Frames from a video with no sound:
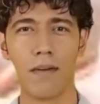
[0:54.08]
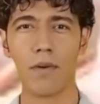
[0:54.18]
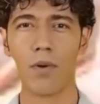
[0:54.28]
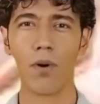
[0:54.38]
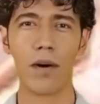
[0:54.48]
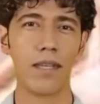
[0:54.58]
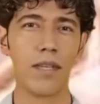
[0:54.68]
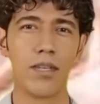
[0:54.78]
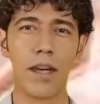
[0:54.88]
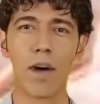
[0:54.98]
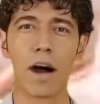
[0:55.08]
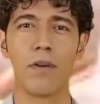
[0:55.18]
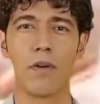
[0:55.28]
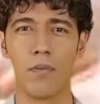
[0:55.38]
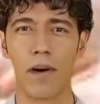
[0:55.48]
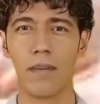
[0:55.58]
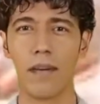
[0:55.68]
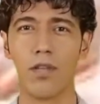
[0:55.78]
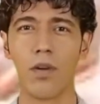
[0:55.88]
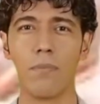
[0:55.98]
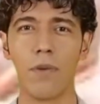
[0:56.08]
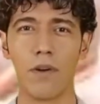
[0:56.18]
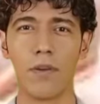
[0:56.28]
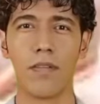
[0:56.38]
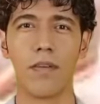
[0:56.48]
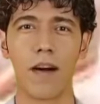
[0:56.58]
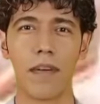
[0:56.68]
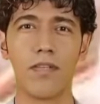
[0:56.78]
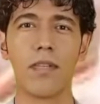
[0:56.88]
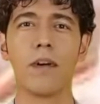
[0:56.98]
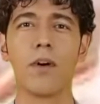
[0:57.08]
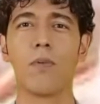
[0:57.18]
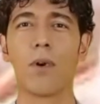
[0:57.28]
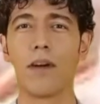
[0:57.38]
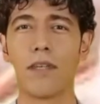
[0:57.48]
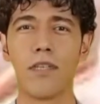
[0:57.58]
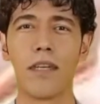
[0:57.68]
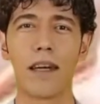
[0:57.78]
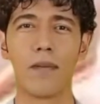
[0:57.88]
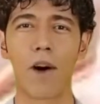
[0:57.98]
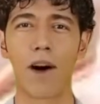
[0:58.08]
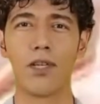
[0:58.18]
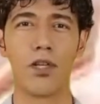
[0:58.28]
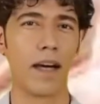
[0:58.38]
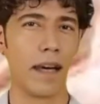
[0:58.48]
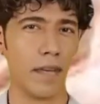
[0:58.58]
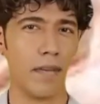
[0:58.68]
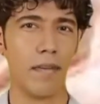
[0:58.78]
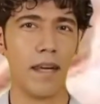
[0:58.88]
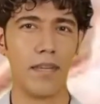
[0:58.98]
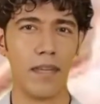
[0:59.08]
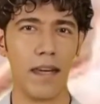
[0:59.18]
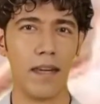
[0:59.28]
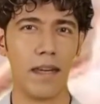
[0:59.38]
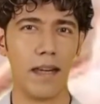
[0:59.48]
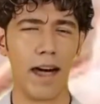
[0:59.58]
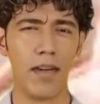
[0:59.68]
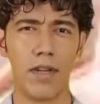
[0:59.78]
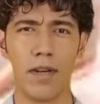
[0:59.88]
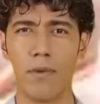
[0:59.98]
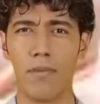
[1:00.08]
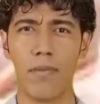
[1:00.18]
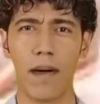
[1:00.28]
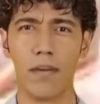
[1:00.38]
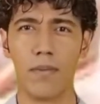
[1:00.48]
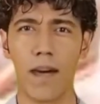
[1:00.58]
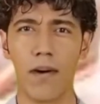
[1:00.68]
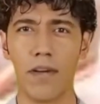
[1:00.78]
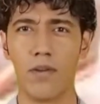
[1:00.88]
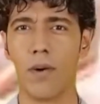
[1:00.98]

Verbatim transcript: According to some other dream interpreters, a single woman seeing raw chicken is an indication of a failed marriage